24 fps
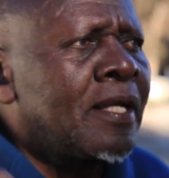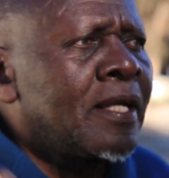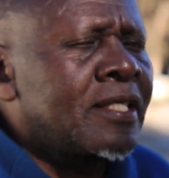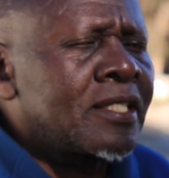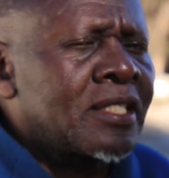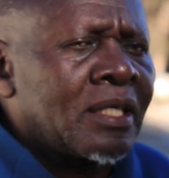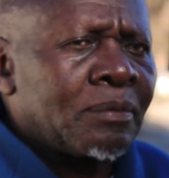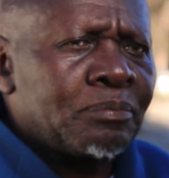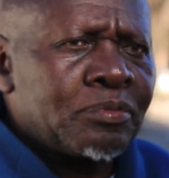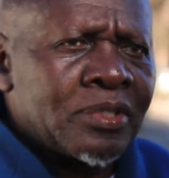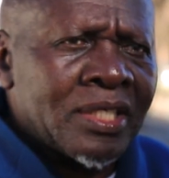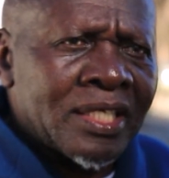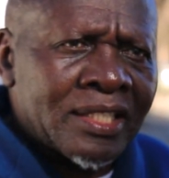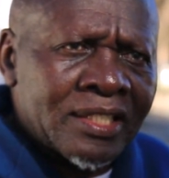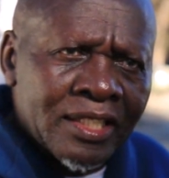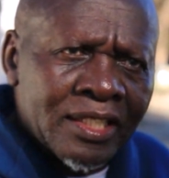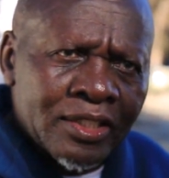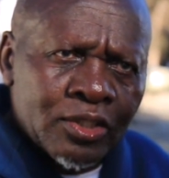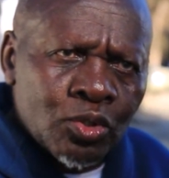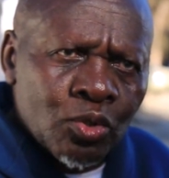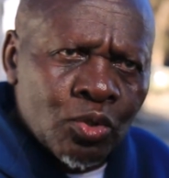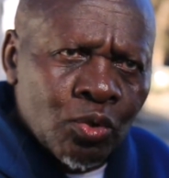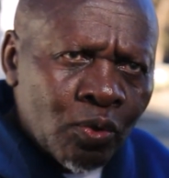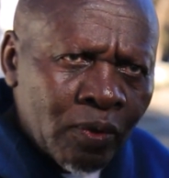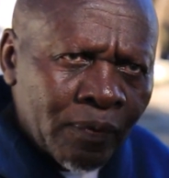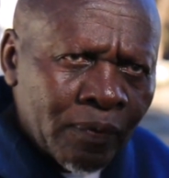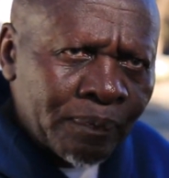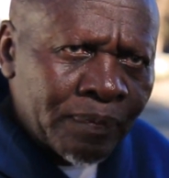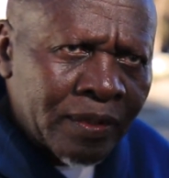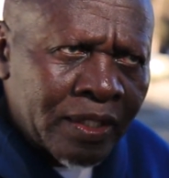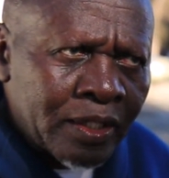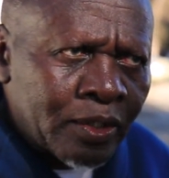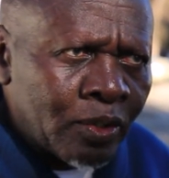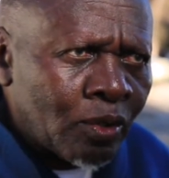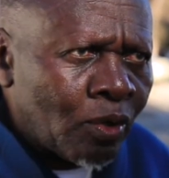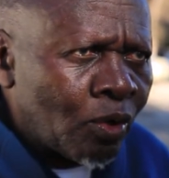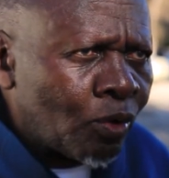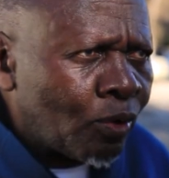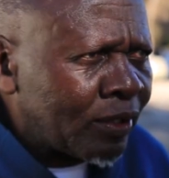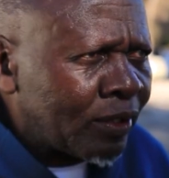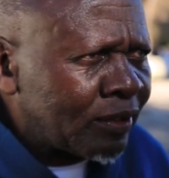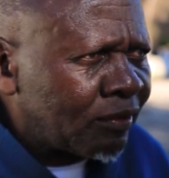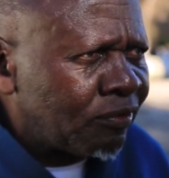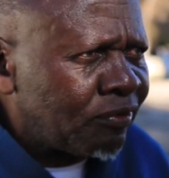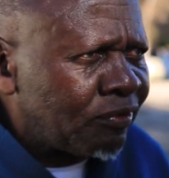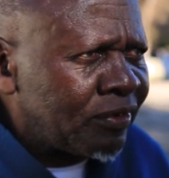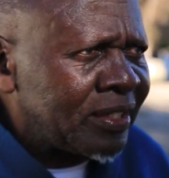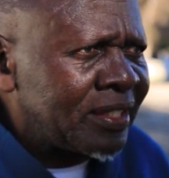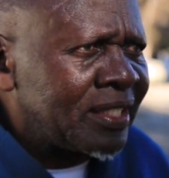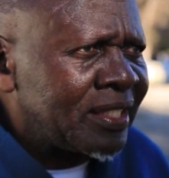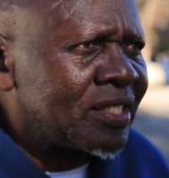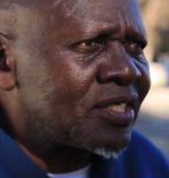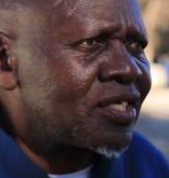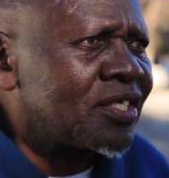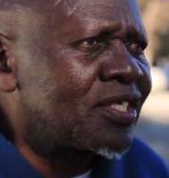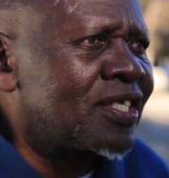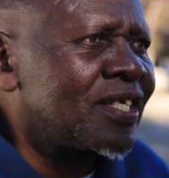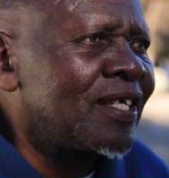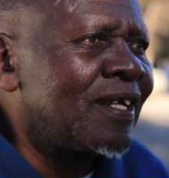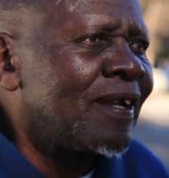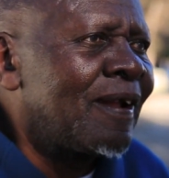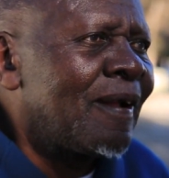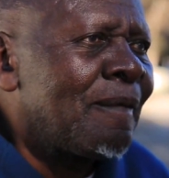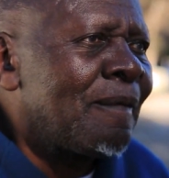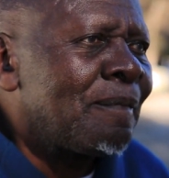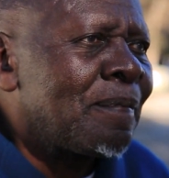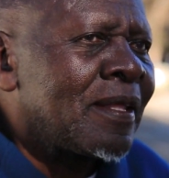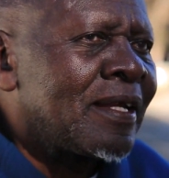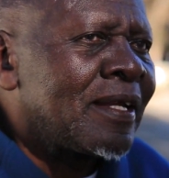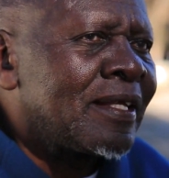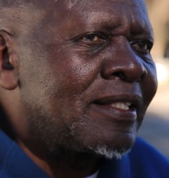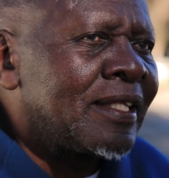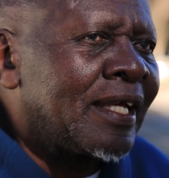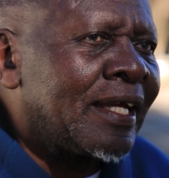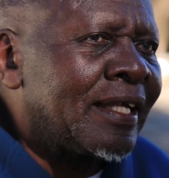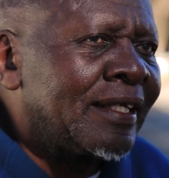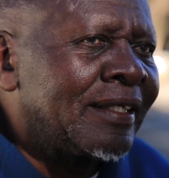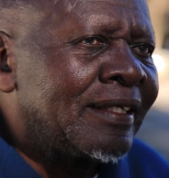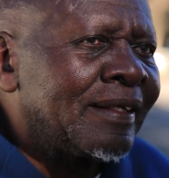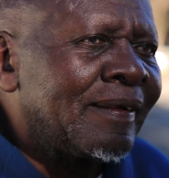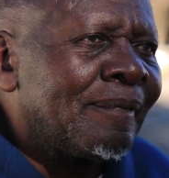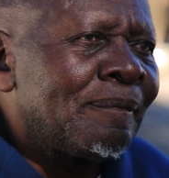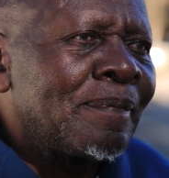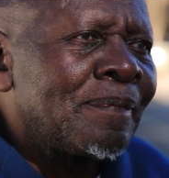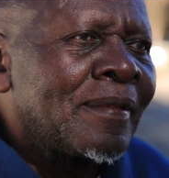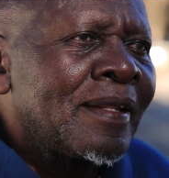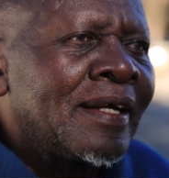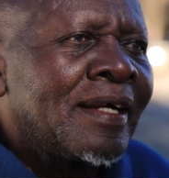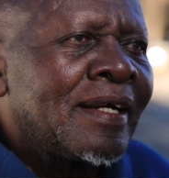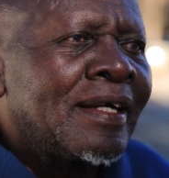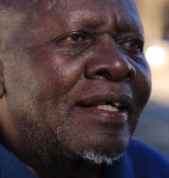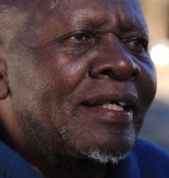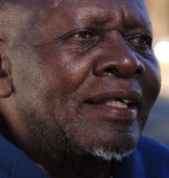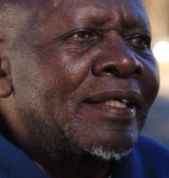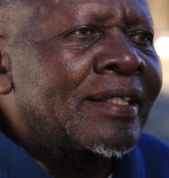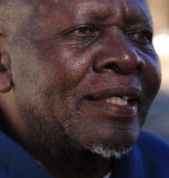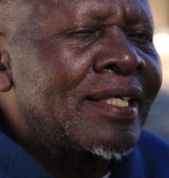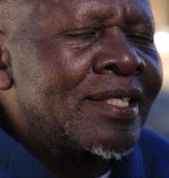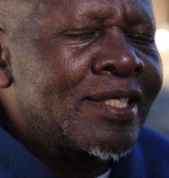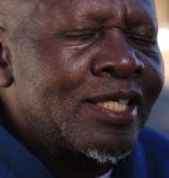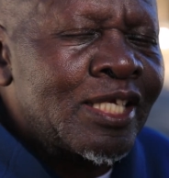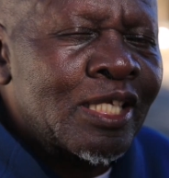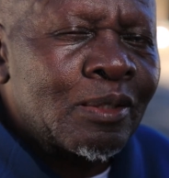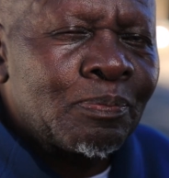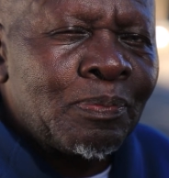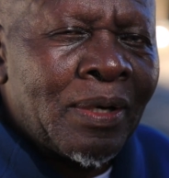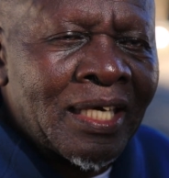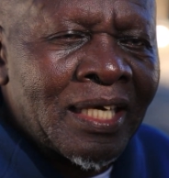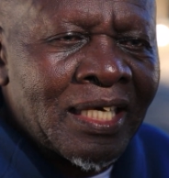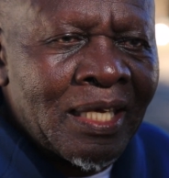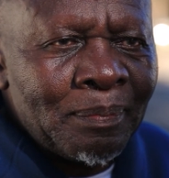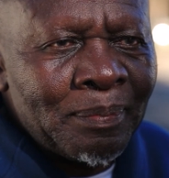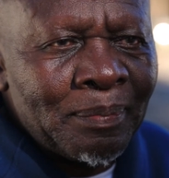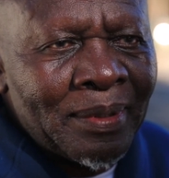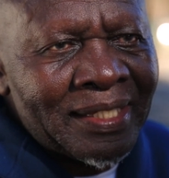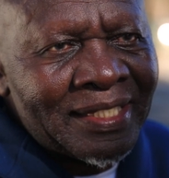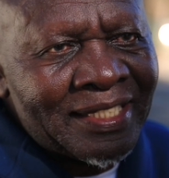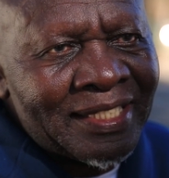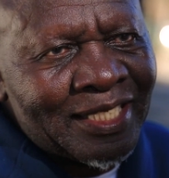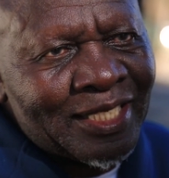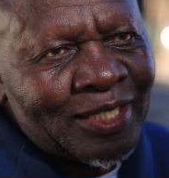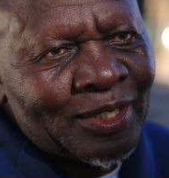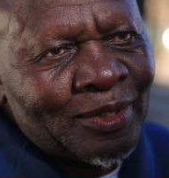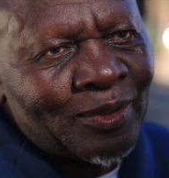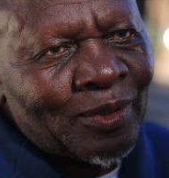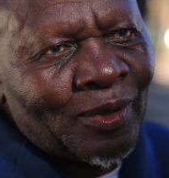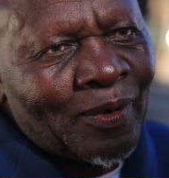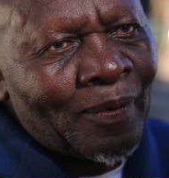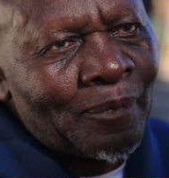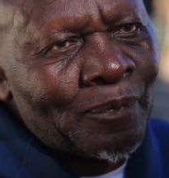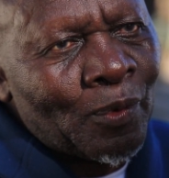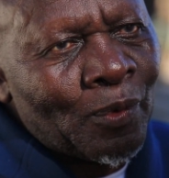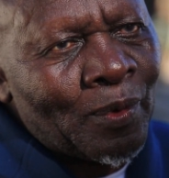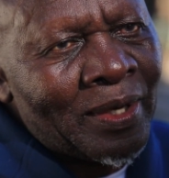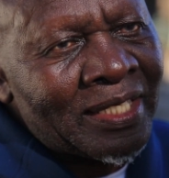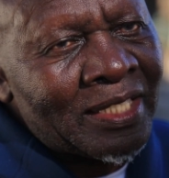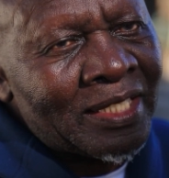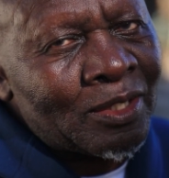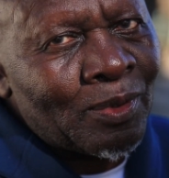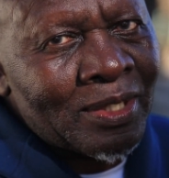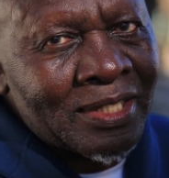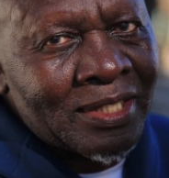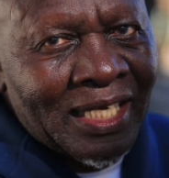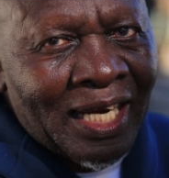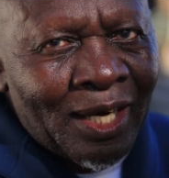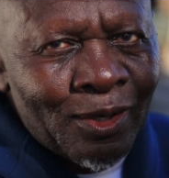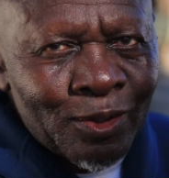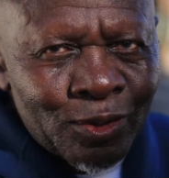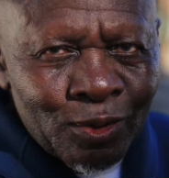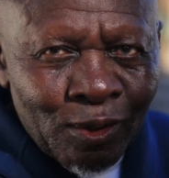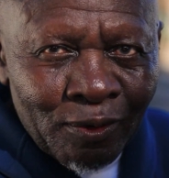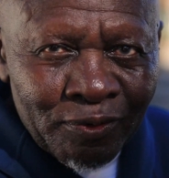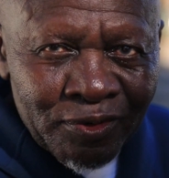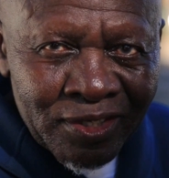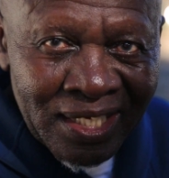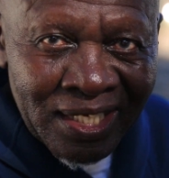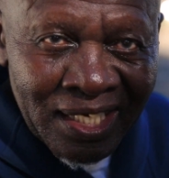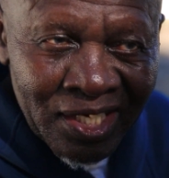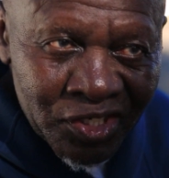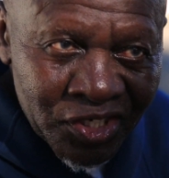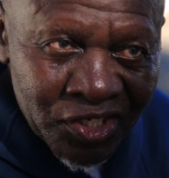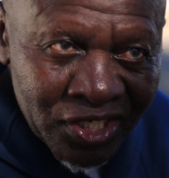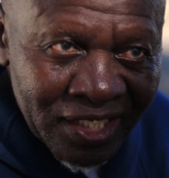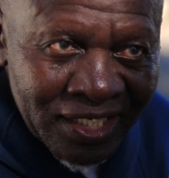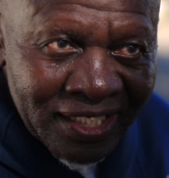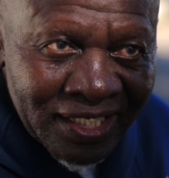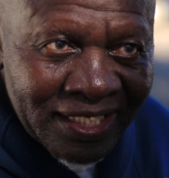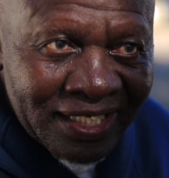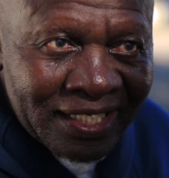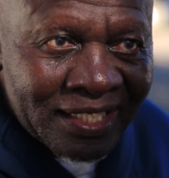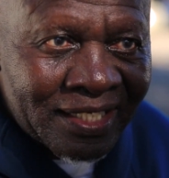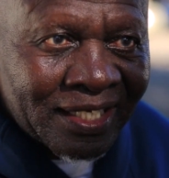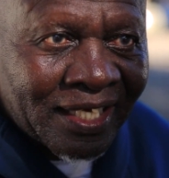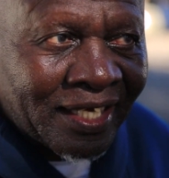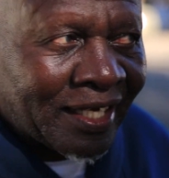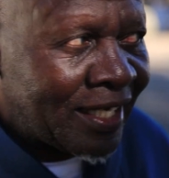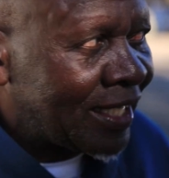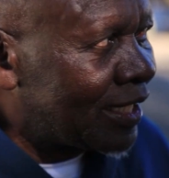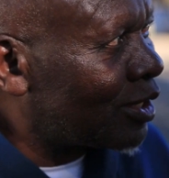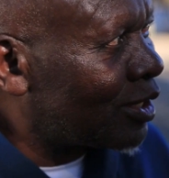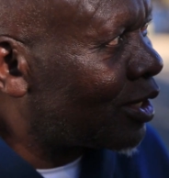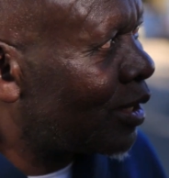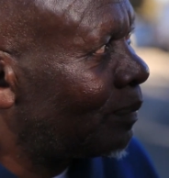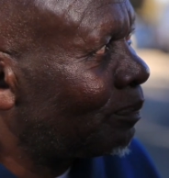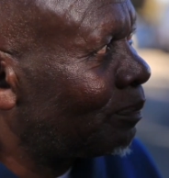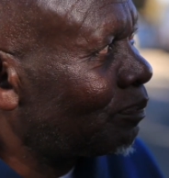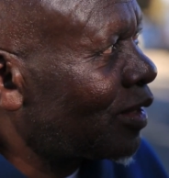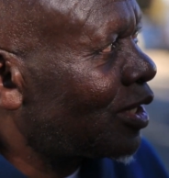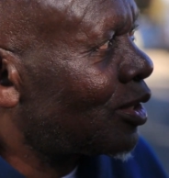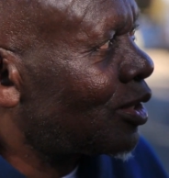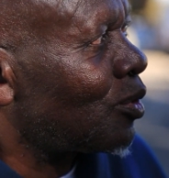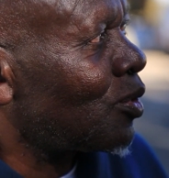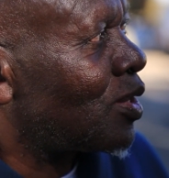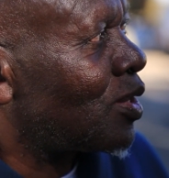subjected to, got finished. Then this is Parliament, when it was out of session, it had to